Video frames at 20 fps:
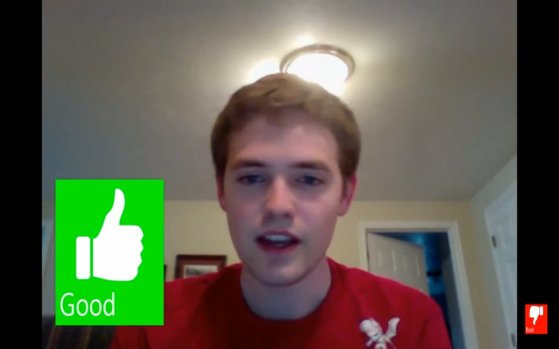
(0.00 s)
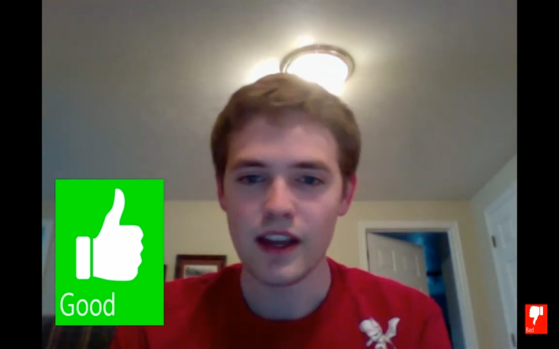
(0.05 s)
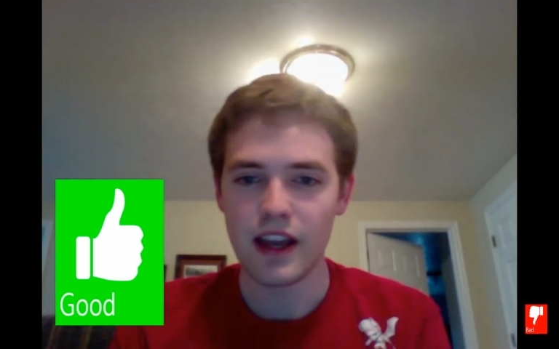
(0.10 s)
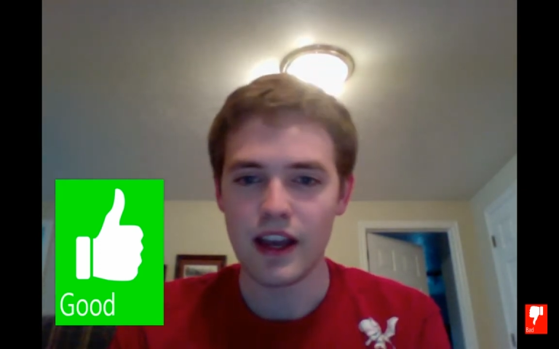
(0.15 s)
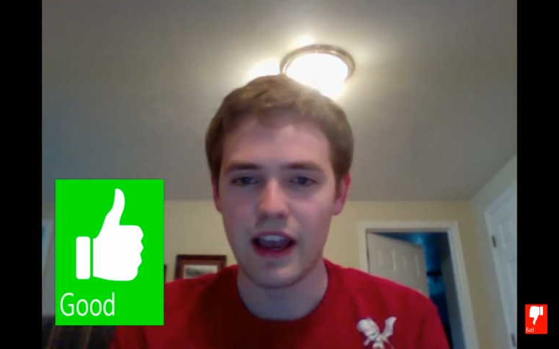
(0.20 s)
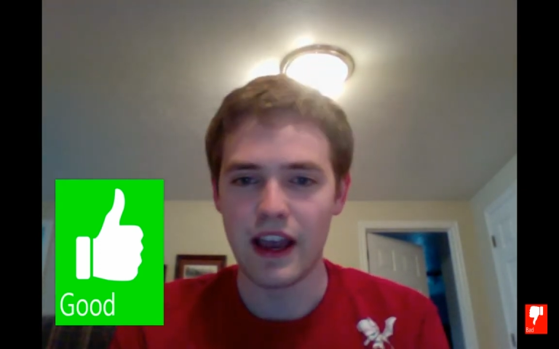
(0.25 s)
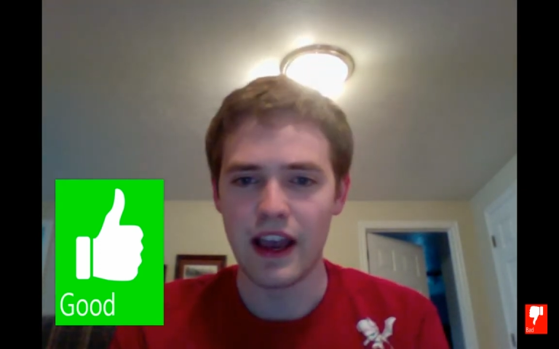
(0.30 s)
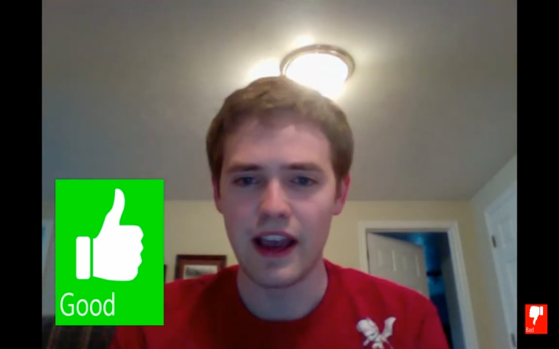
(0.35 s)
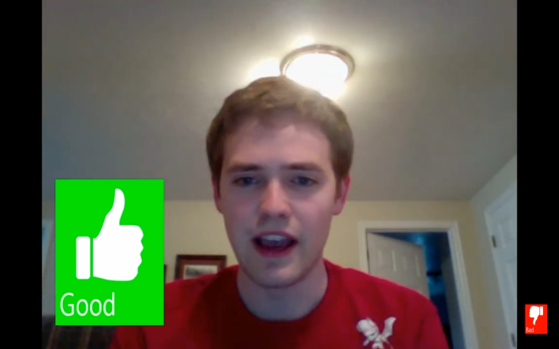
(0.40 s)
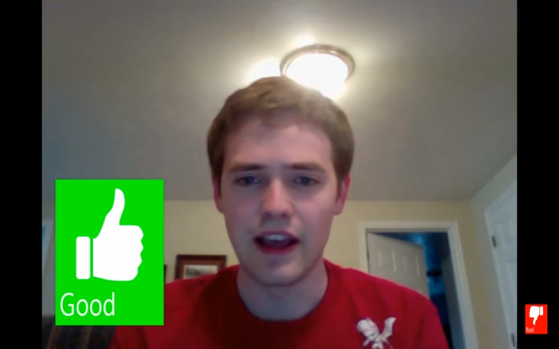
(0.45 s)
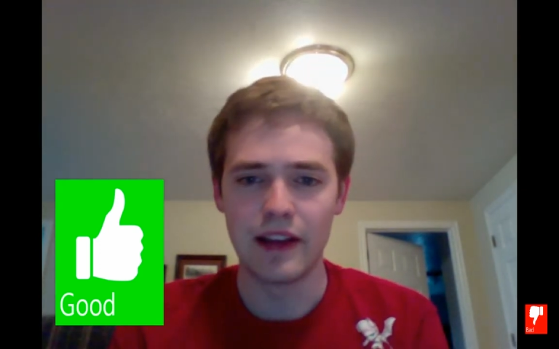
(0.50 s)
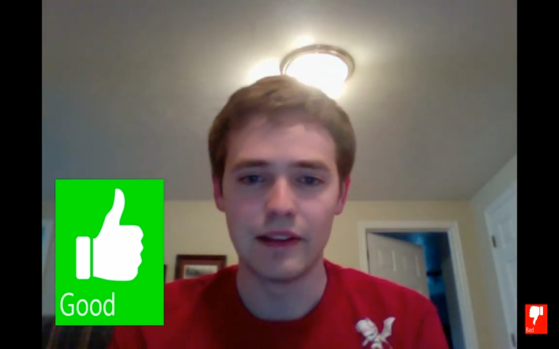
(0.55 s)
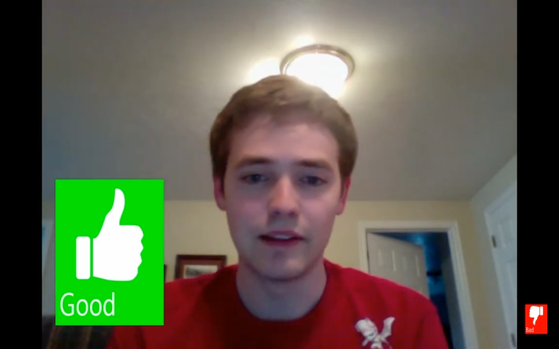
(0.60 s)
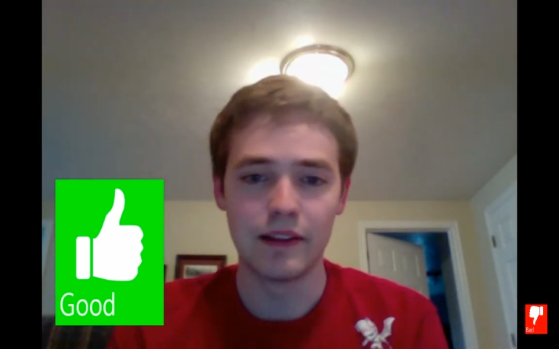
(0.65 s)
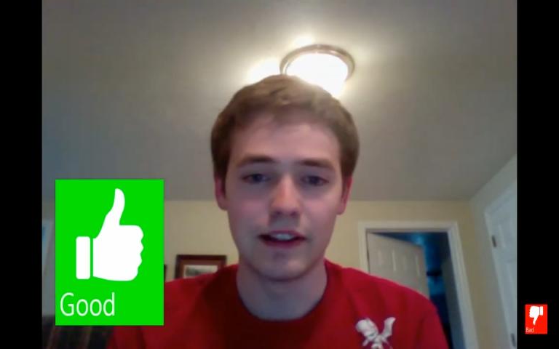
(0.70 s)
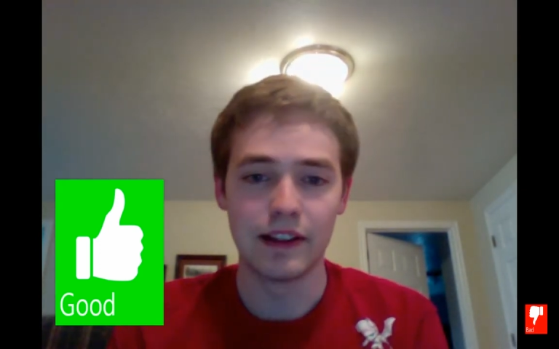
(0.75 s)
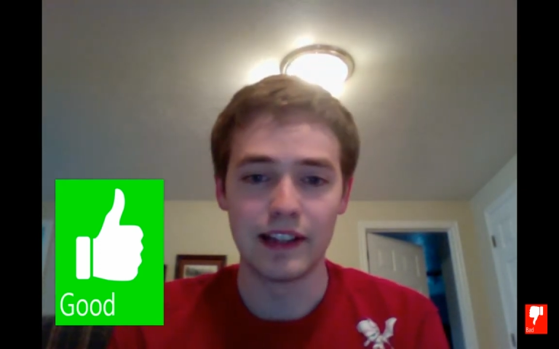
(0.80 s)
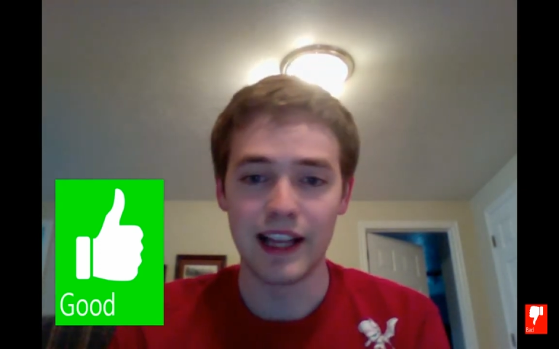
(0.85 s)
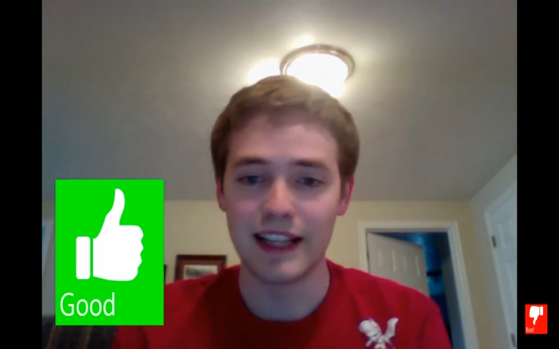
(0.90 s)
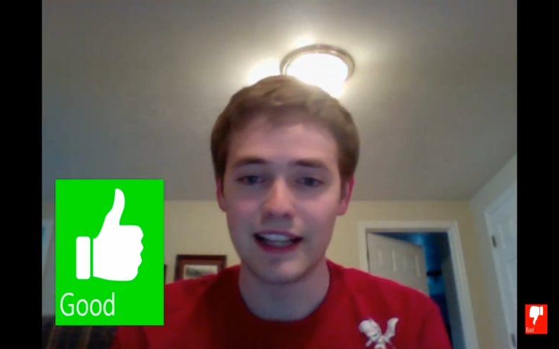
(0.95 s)
and
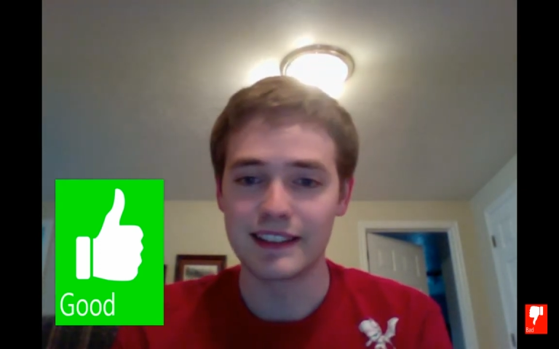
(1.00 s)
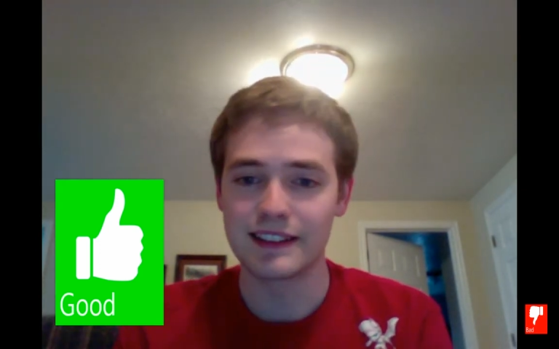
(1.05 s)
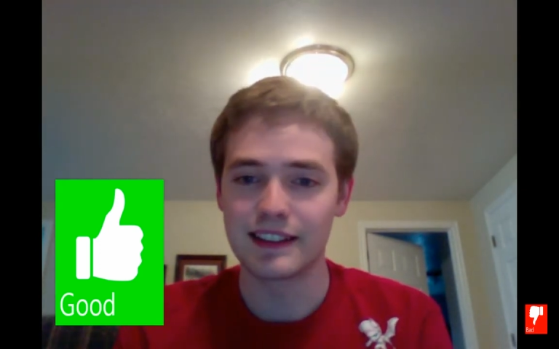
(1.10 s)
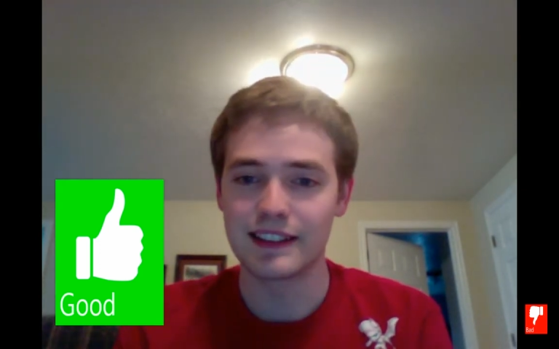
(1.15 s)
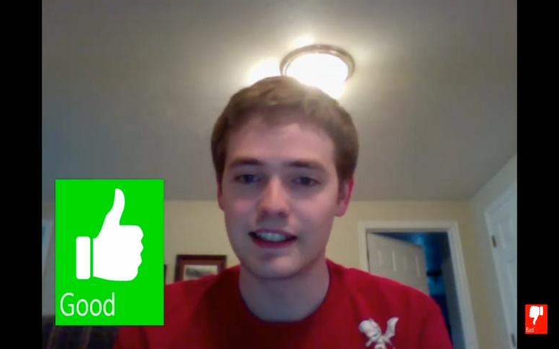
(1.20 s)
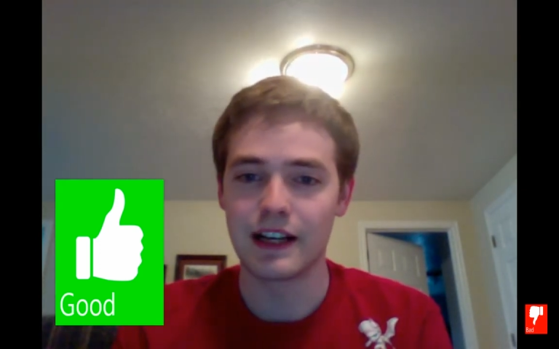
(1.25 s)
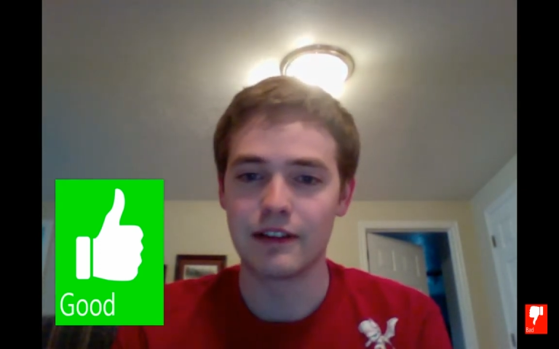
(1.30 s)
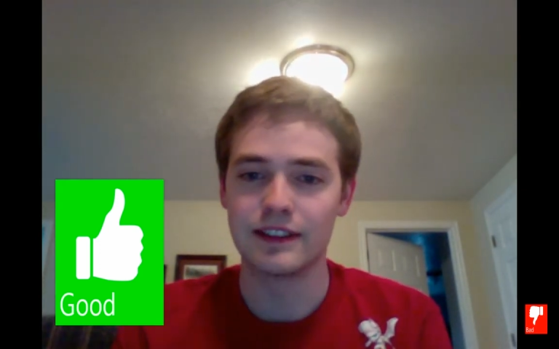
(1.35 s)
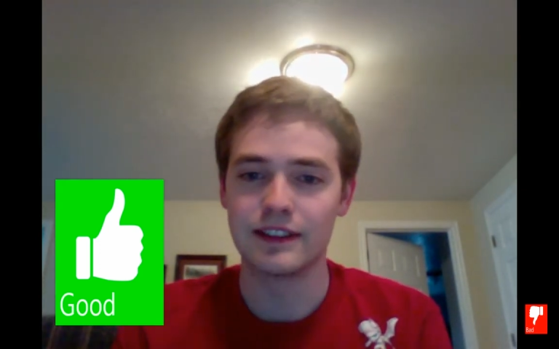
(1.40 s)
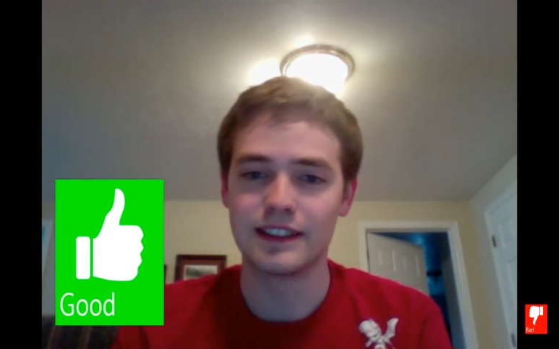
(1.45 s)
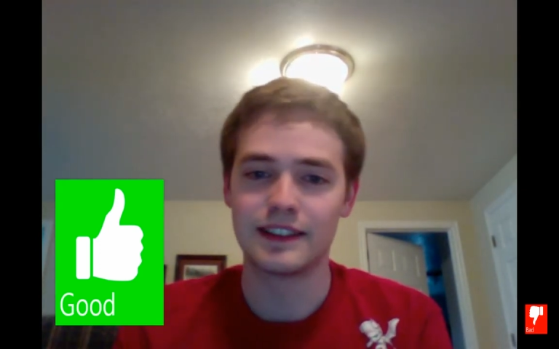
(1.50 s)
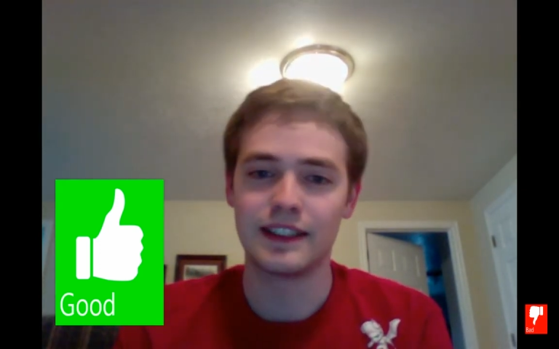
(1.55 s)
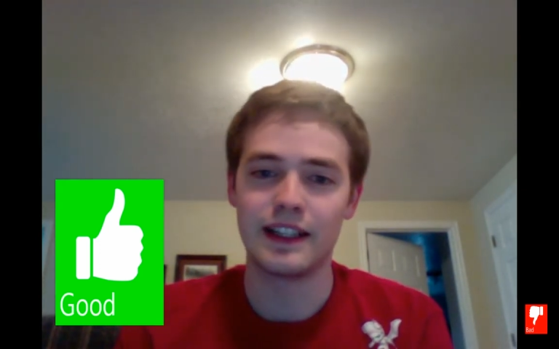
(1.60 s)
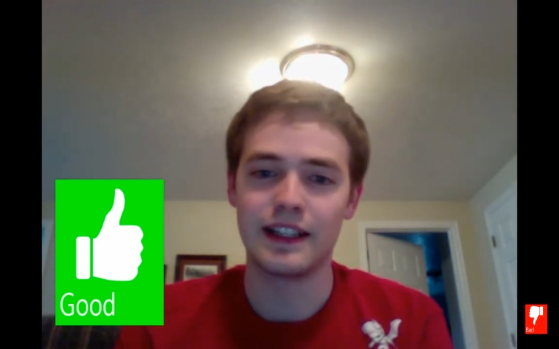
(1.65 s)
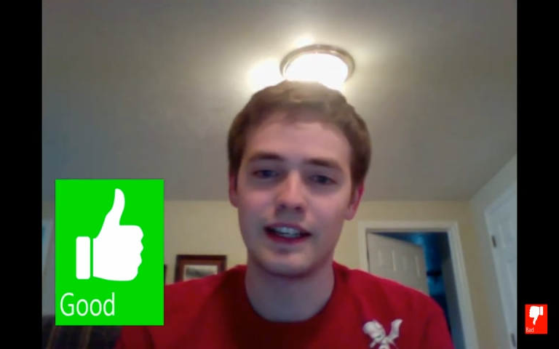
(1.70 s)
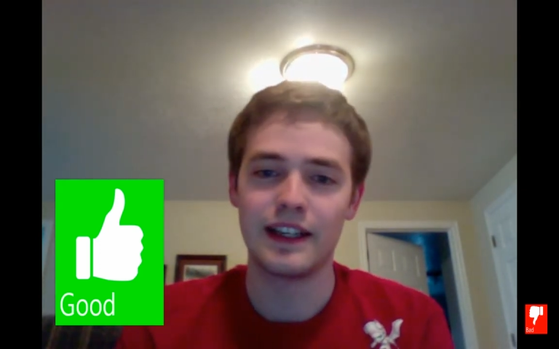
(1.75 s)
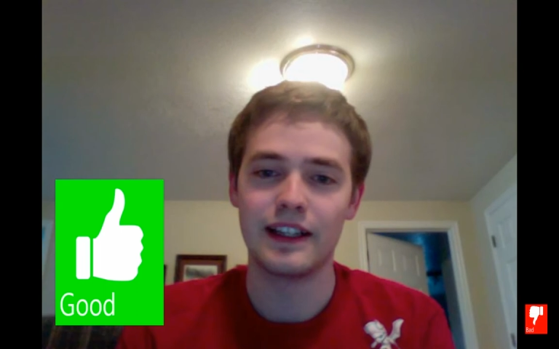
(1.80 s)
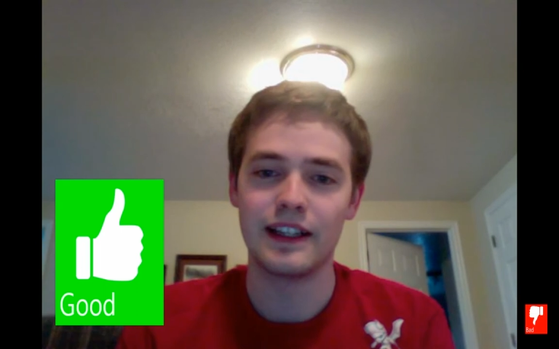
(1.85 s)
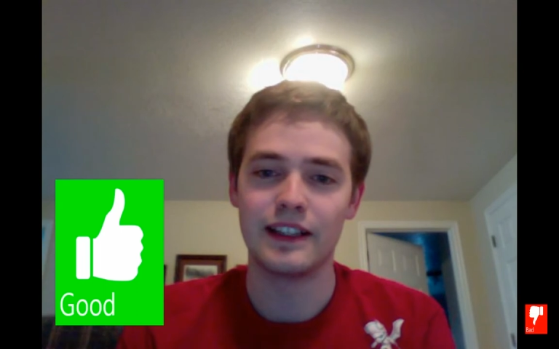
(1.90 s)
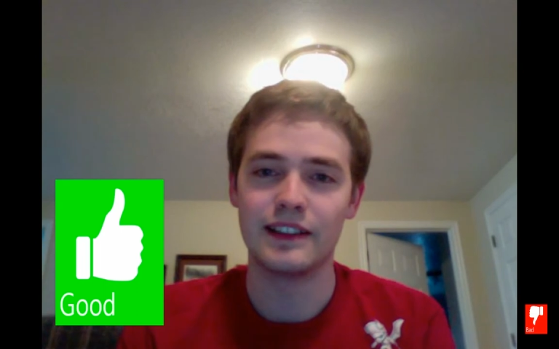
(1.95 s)
the last thing I would
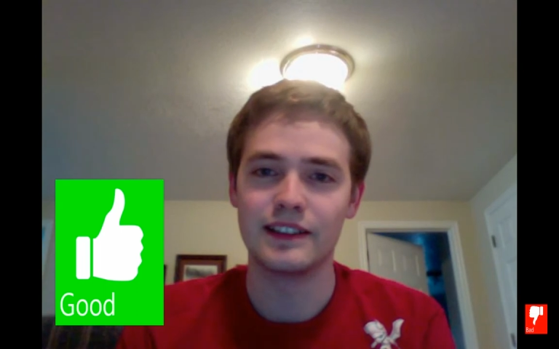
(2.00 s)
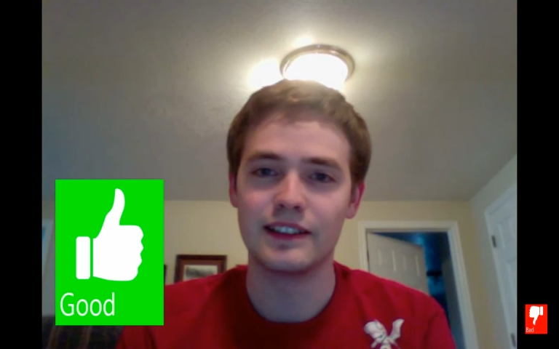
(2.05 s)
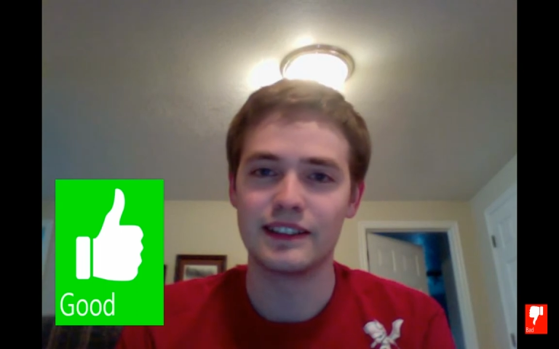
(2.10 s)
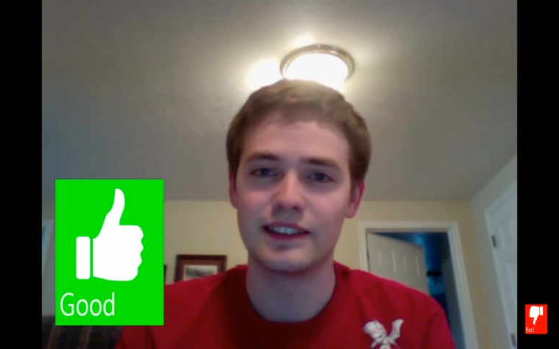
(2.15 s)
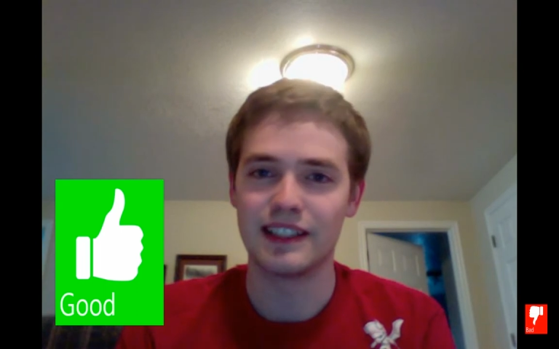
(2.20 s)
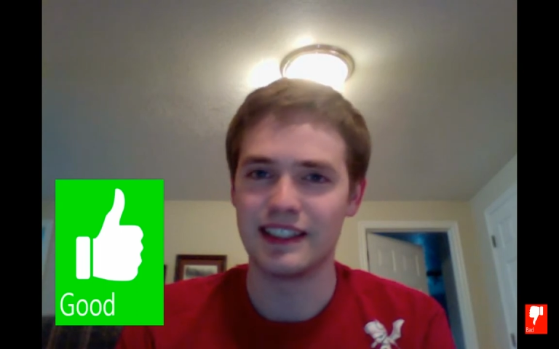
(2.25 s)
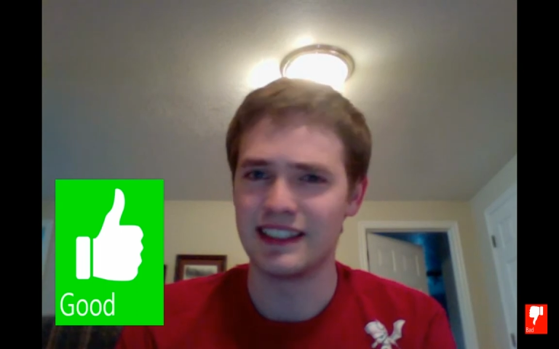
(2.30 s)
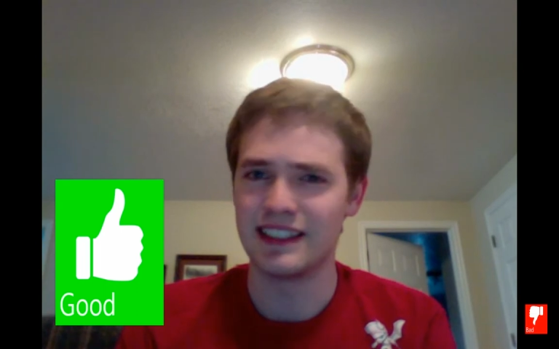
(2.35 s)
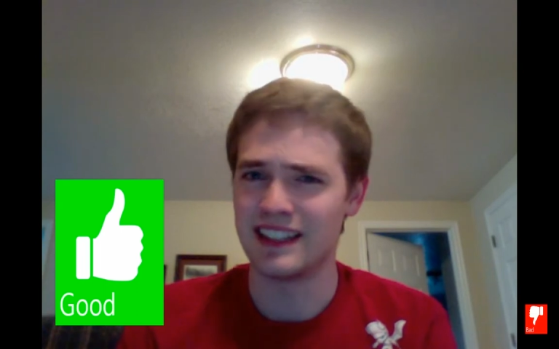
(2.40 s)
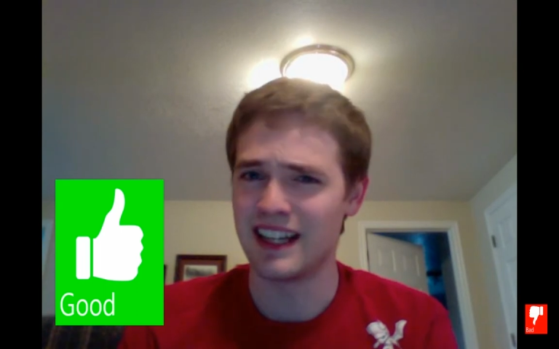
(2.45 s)
say is they did